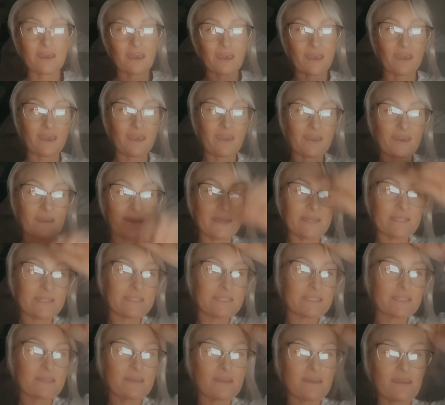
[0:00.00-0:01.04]

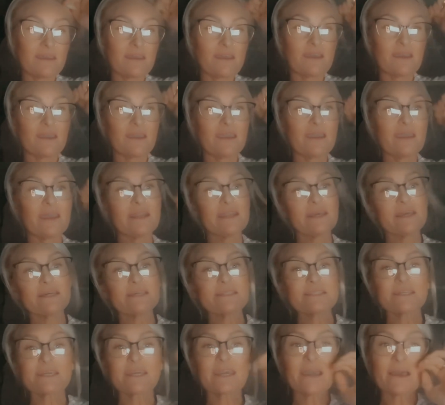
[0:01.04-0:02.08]
and in his
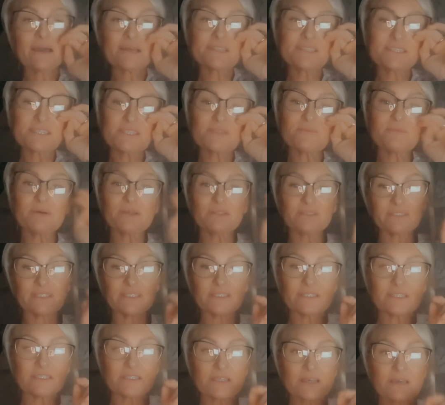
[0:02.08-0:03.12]
account to the
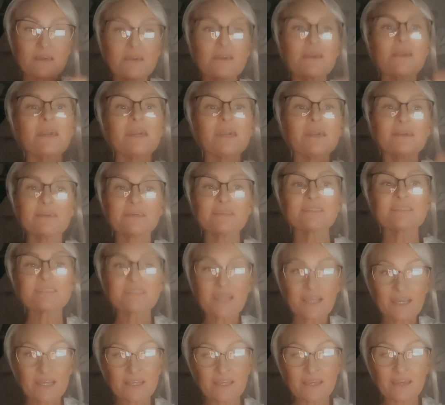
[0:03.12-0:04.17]
police, he
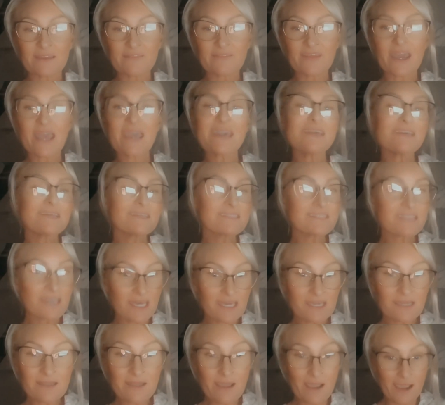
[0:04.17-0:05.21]
stated that he had
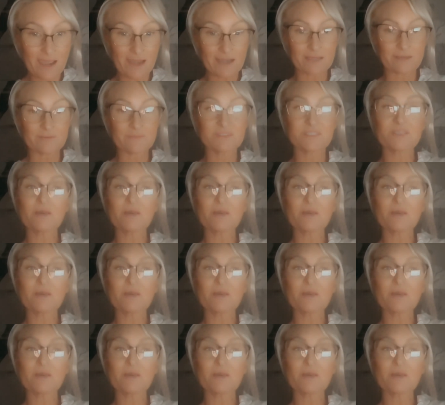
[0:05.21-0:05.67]
taken items